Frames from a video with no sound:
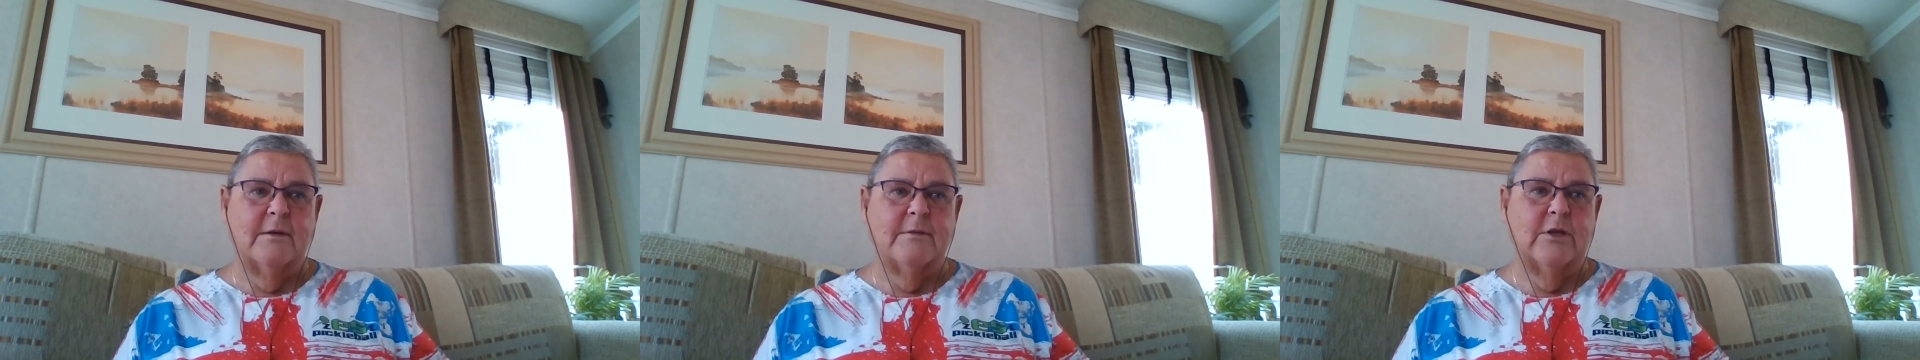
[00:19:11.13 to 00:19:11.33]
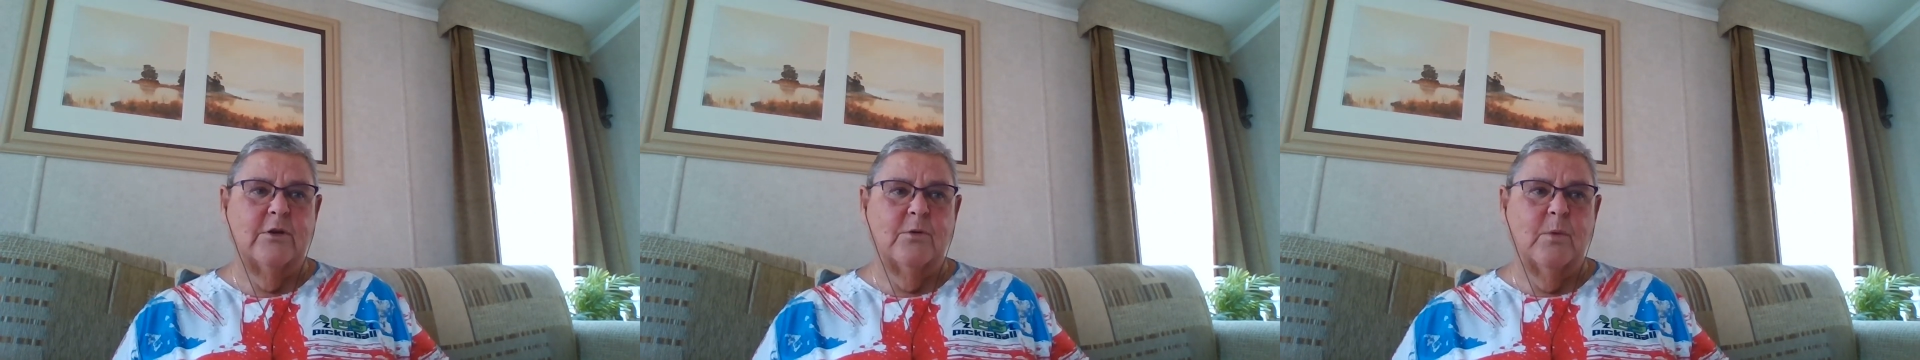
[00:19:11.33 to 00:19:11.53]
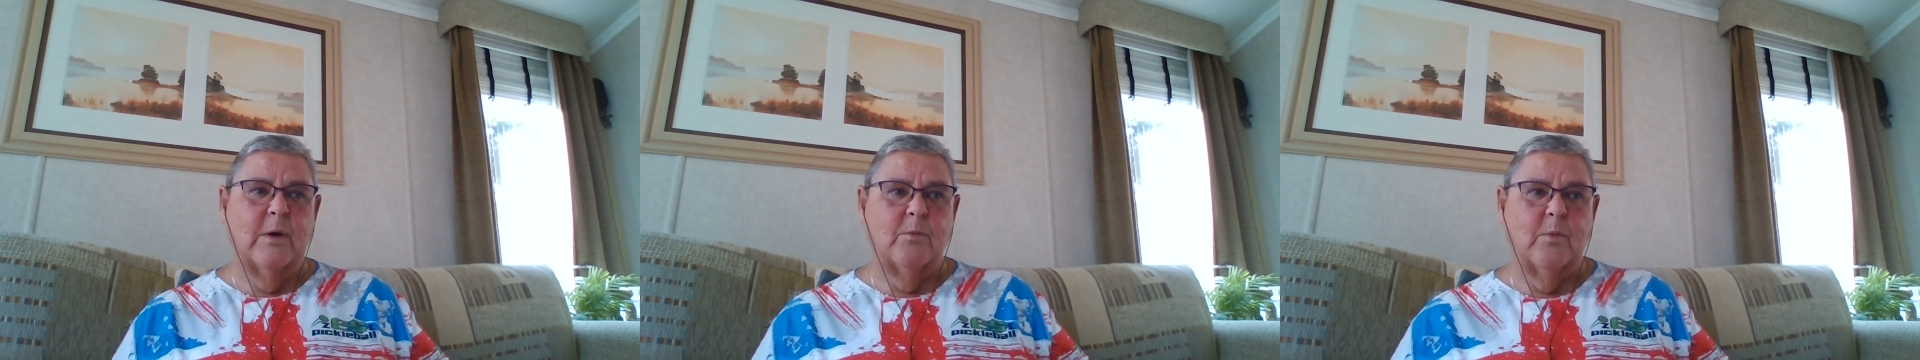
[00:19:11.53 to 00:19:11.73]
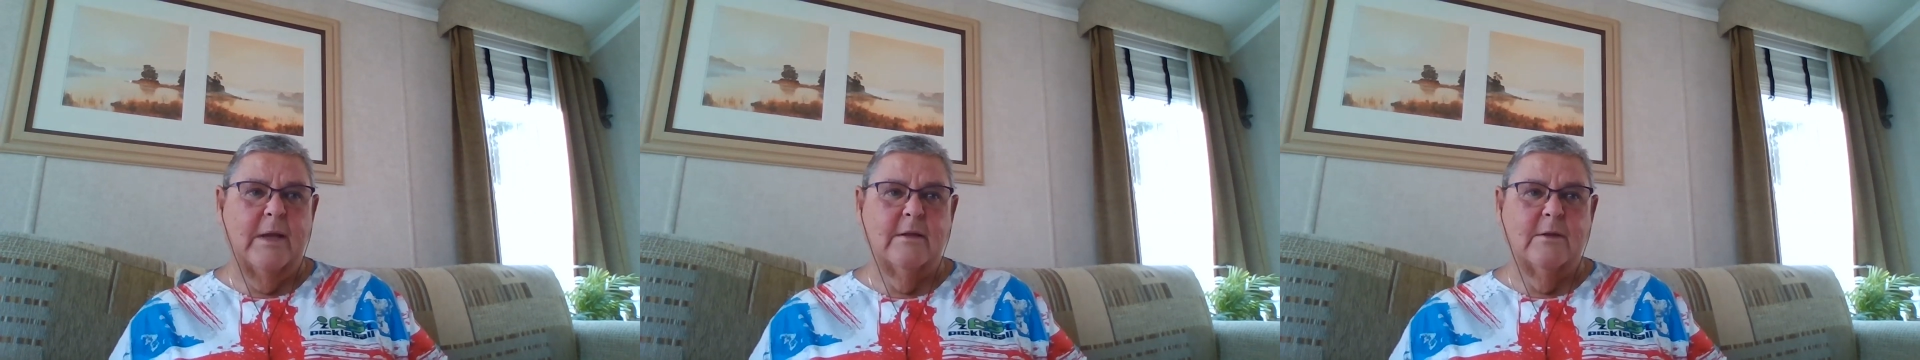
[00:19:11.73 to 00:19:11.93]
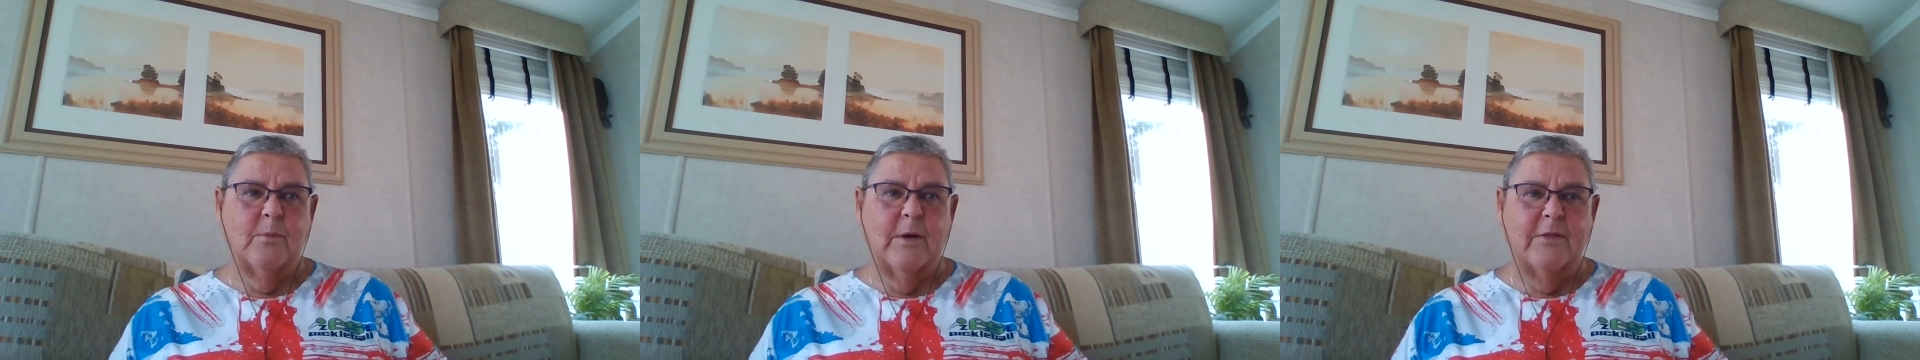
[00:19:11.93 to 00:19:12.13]
So
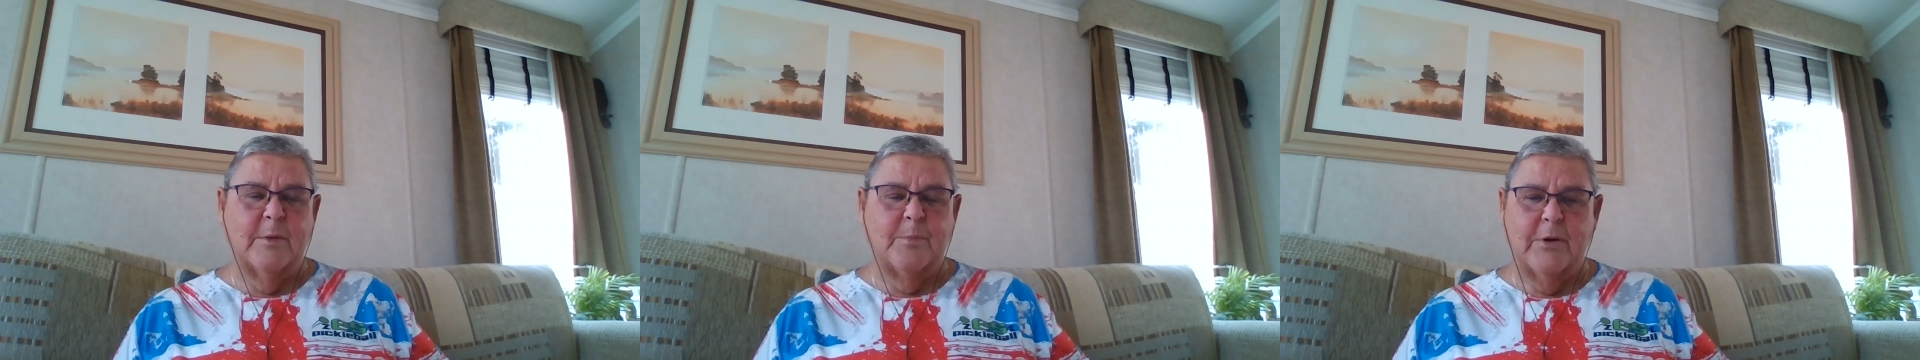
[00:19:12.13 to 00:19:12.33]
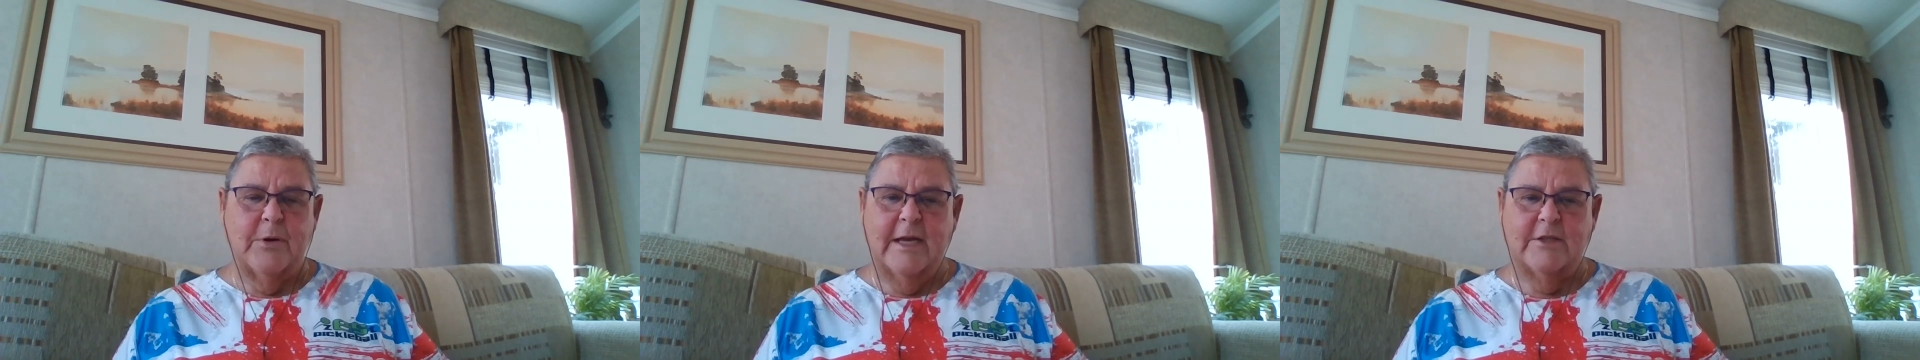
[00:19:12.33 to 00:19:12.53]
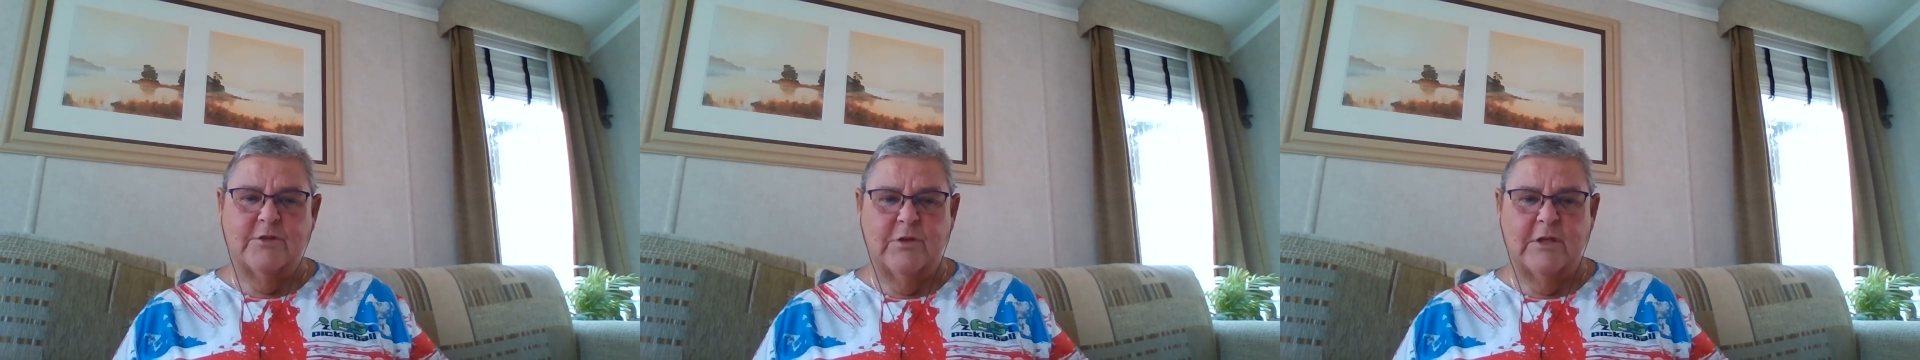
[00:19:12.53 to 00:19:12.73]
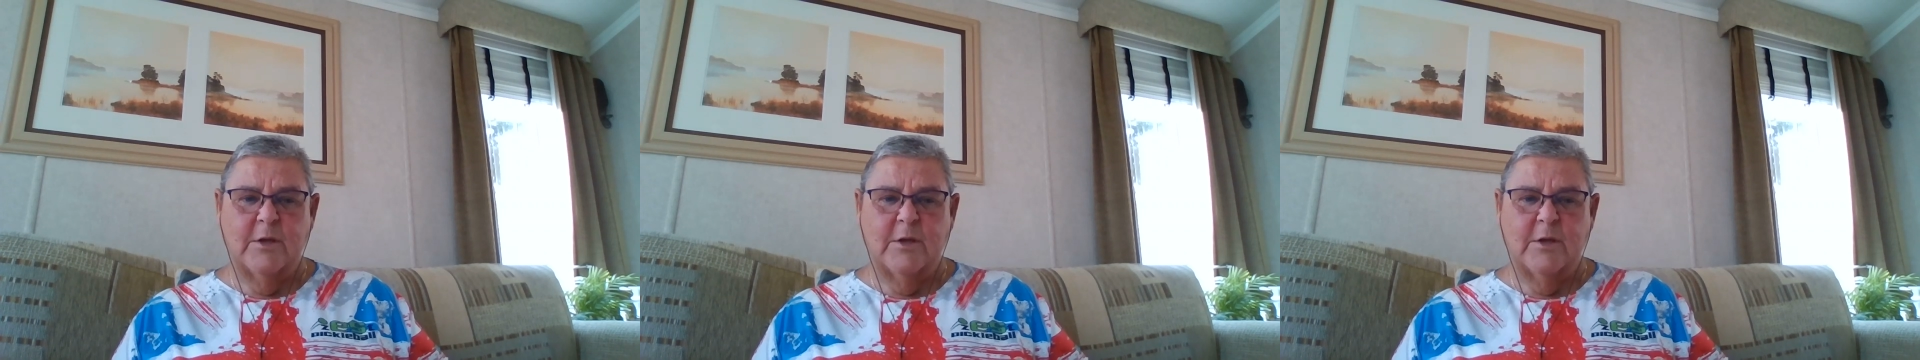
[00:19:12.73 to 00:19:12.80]
when the